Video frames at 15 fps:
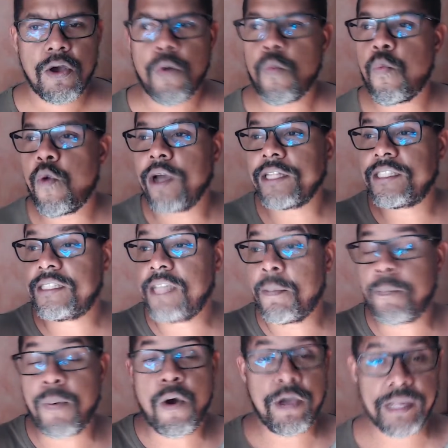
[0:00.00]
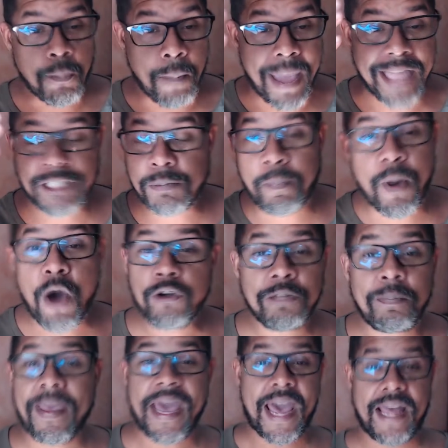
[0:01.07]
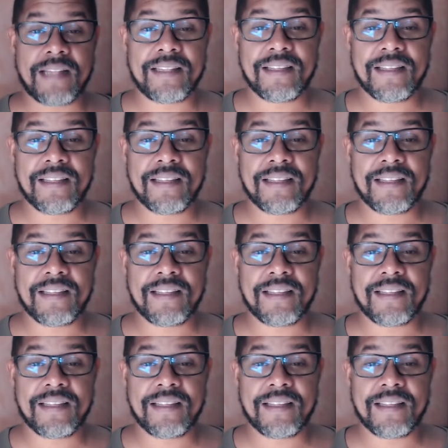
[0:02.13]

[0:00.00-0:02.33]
what's the point? It's both bad,